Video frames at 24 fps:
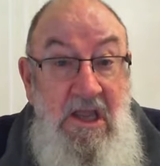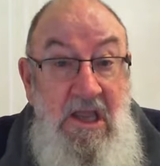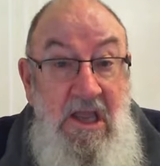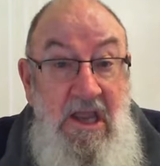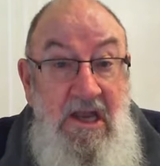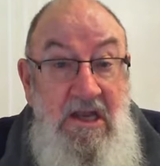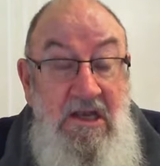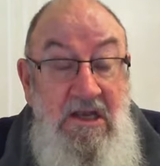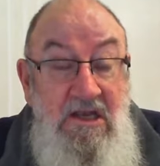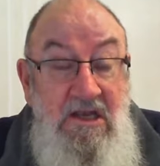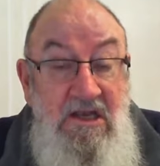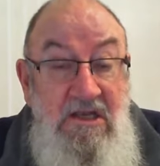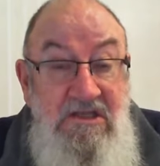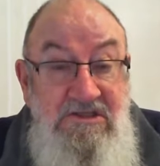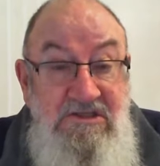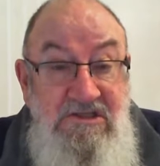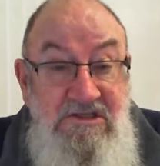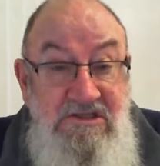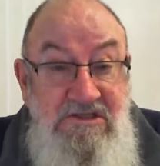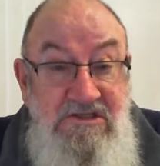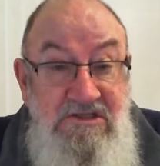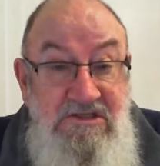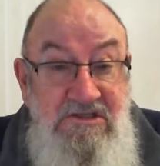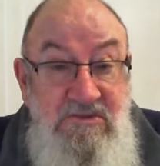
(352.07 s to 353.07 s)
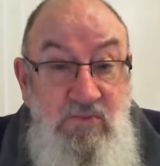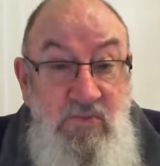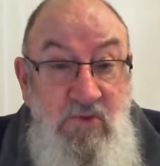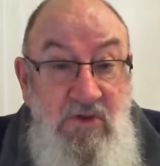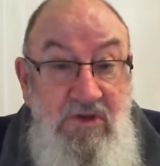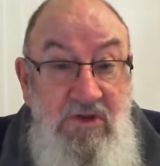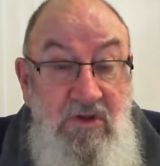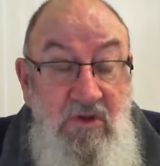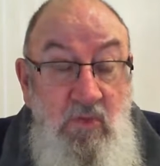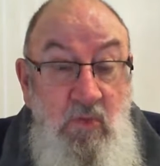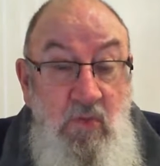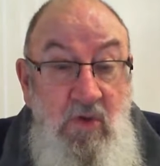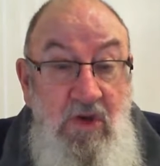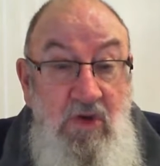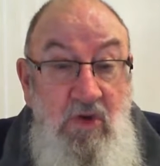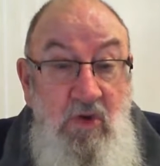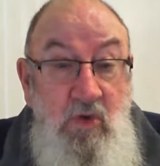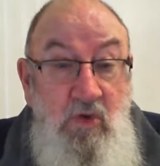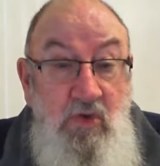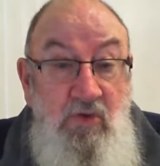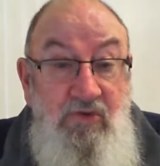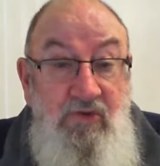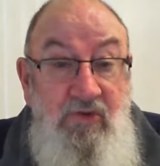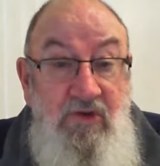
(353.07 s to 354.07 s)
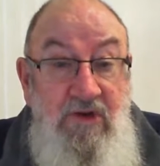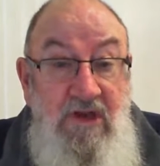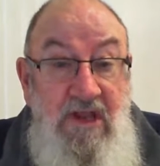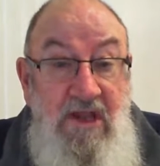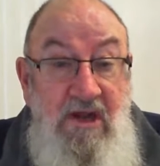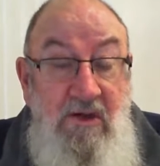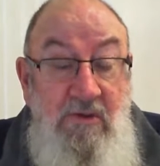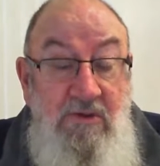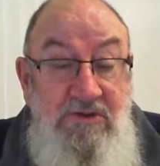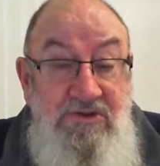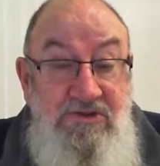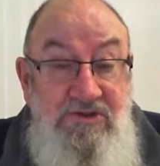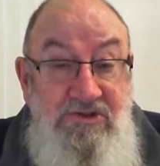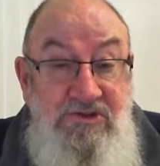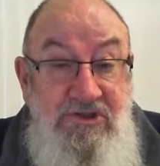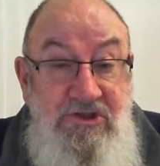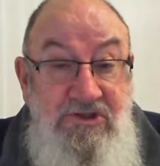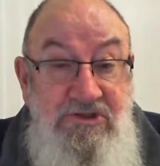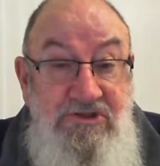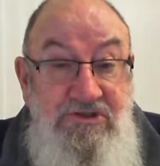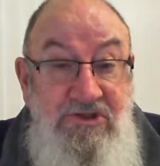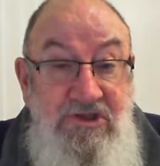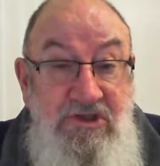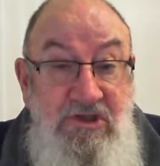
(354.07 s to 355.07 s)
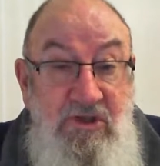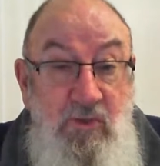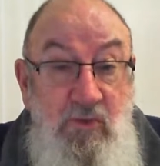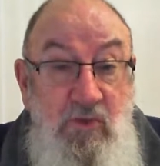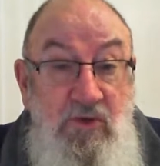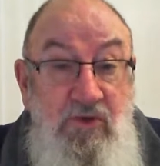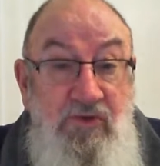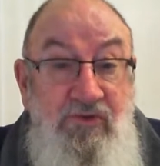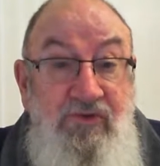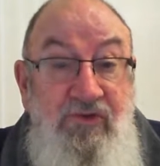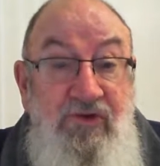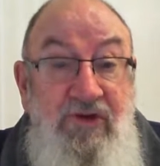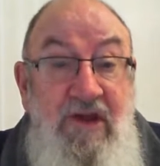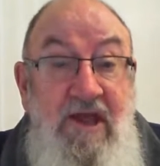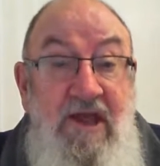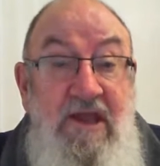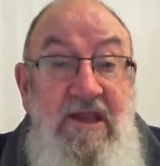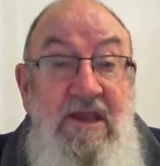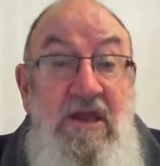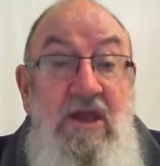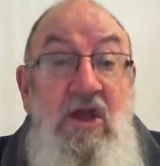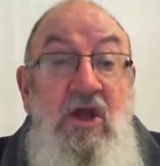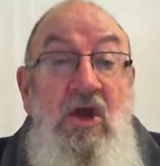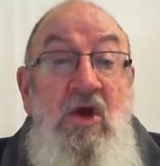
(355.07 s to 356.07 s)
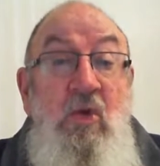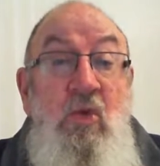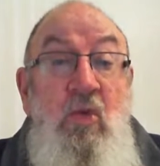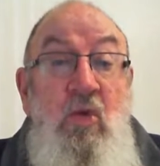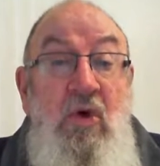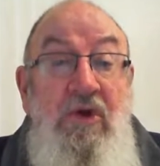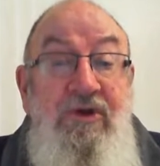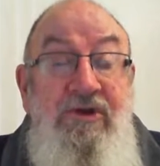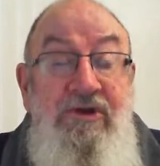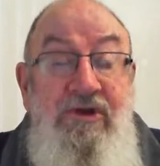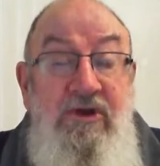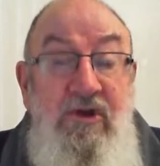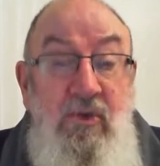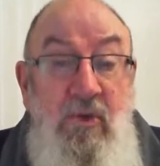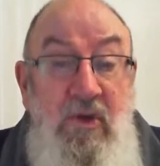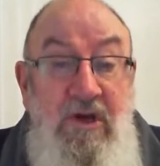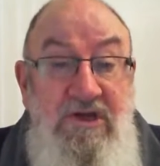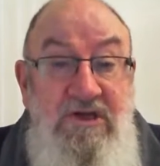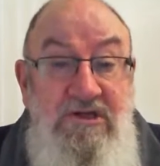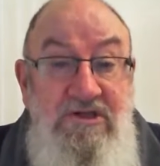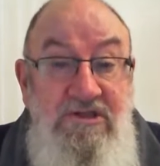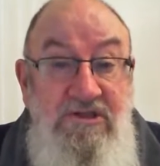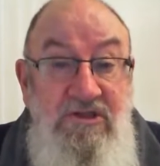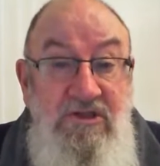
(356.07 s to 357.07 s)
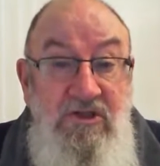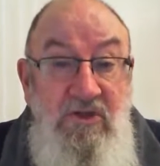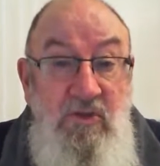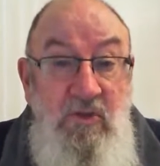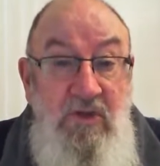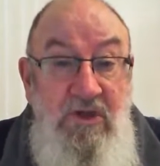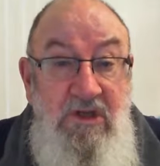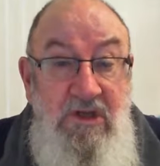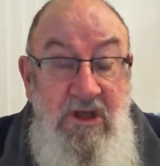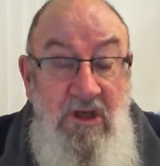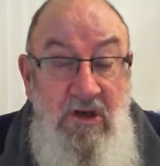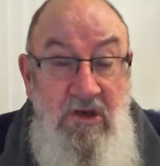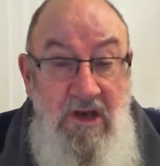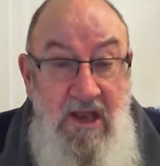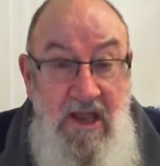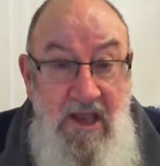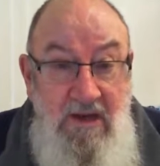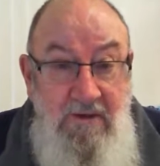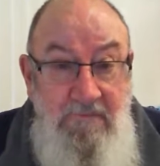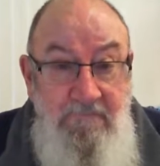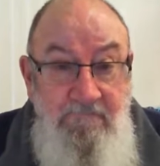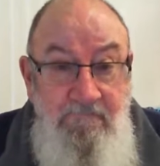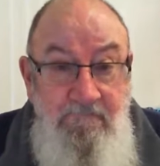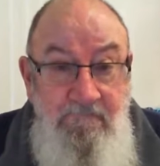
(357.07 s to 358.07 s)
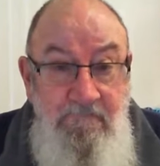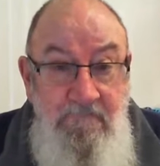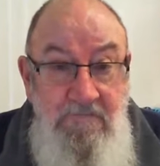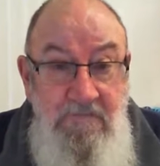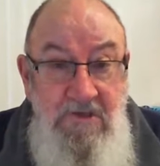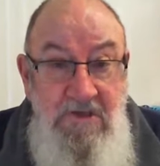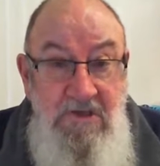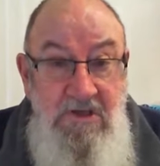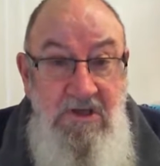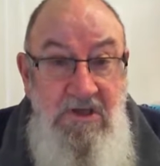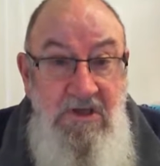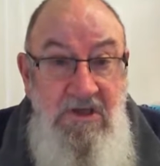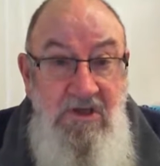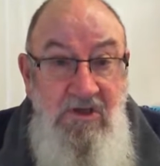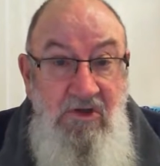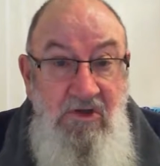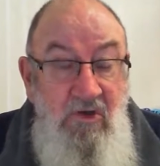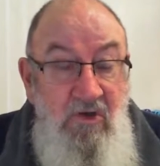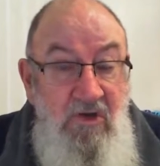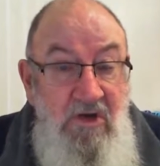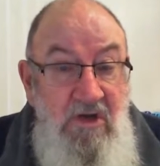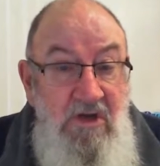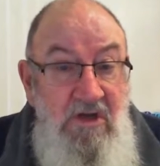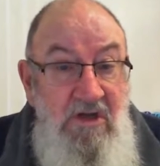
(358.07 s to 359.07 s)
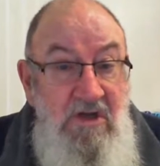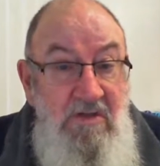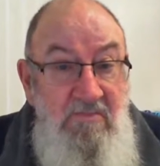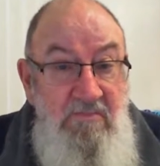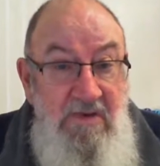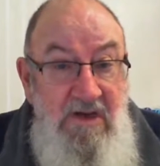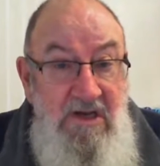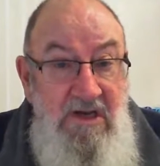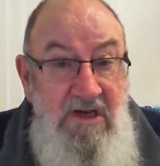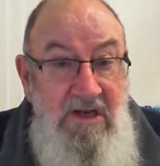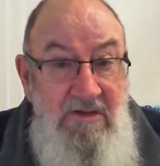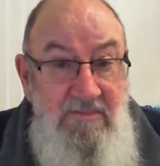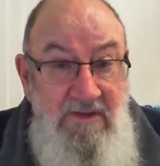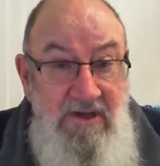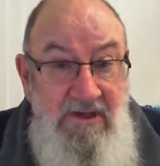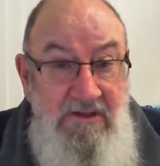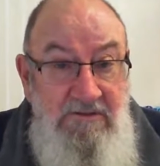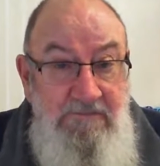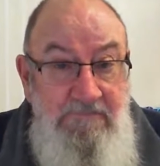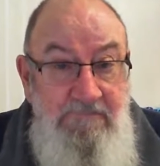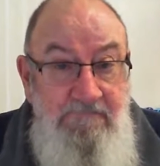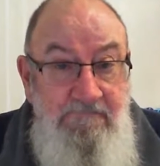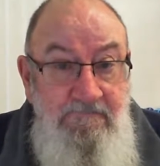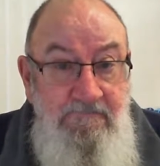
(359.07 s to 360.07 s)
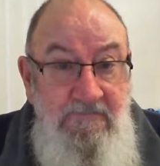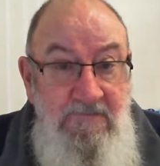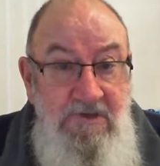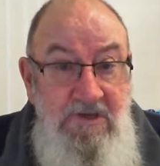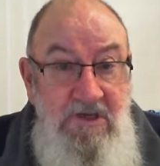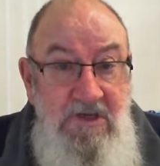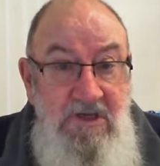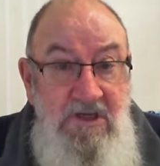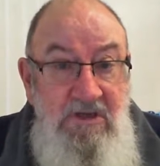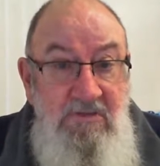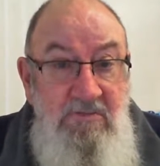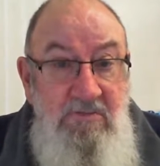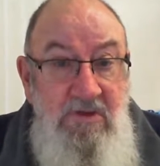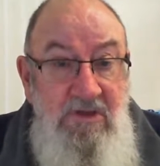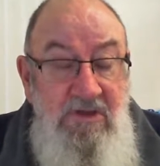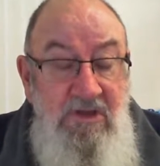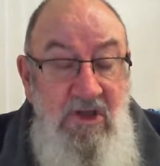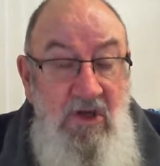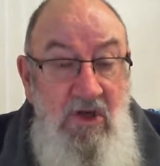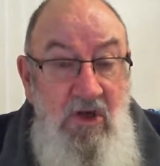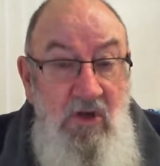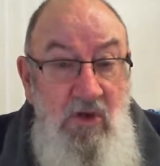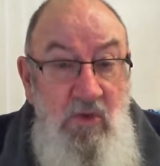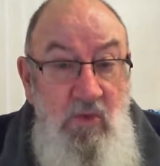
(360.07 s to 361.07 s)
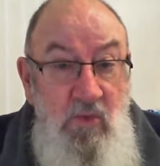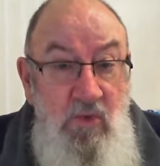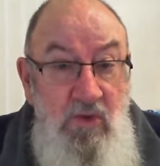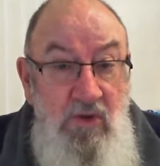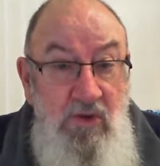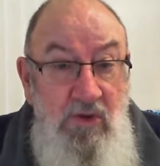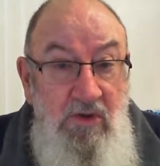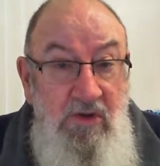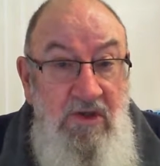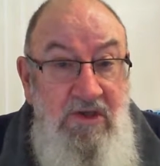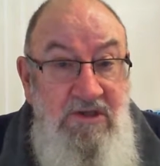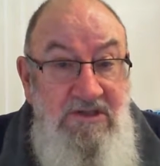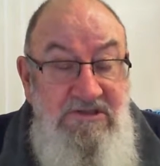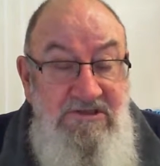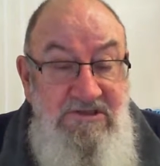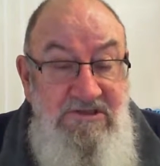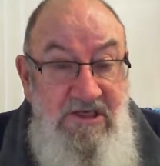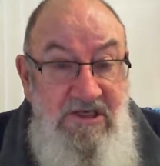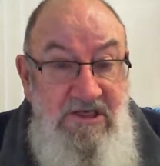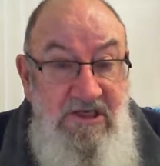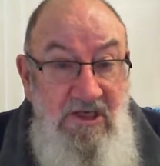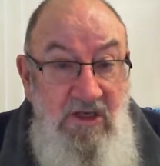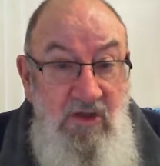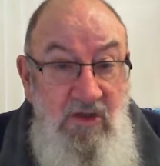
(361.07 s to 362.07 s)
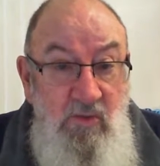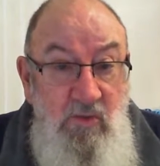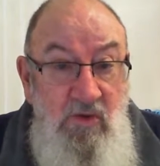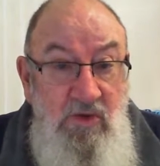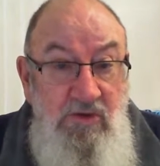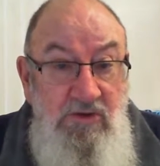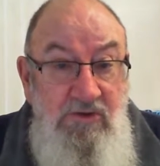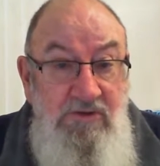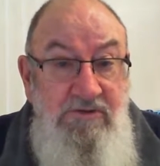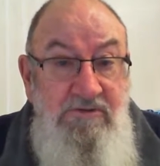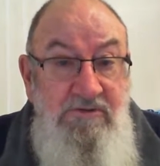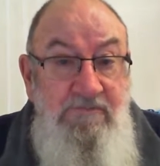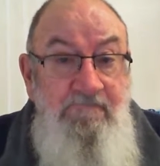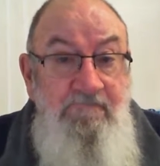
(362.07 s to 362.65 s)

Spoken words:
And this is what we're called to now as church in the world today. What direction do we go now? Not only the pandemic, but the whole world, a secular world,